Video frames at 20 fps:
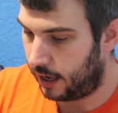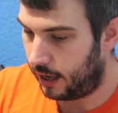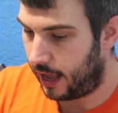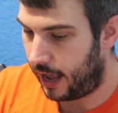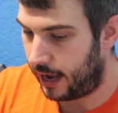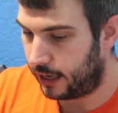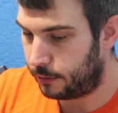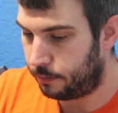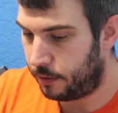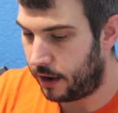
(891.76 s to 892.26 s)

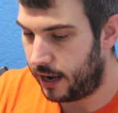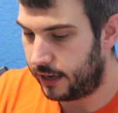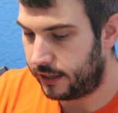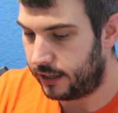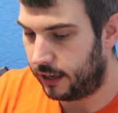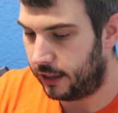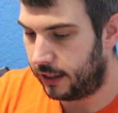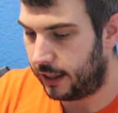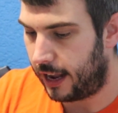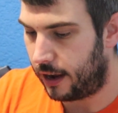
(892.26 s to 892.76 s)

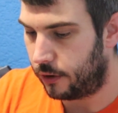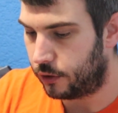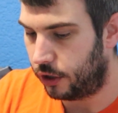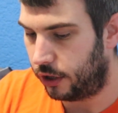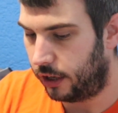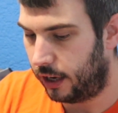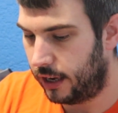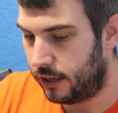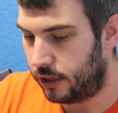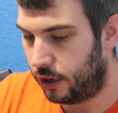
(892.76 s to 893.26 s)
expires in
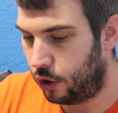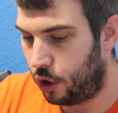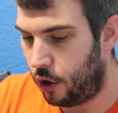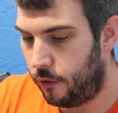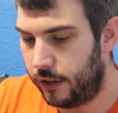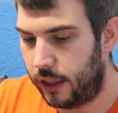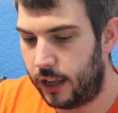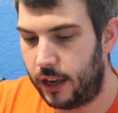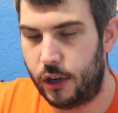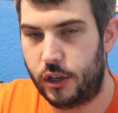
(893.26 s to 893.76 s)
1,000 years. I'll
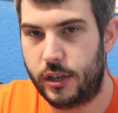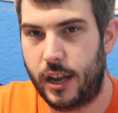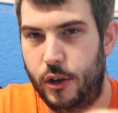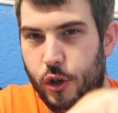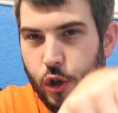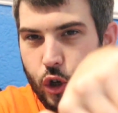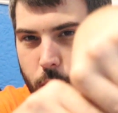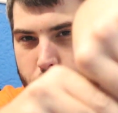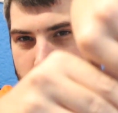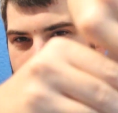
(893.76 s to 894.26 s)
cover the essential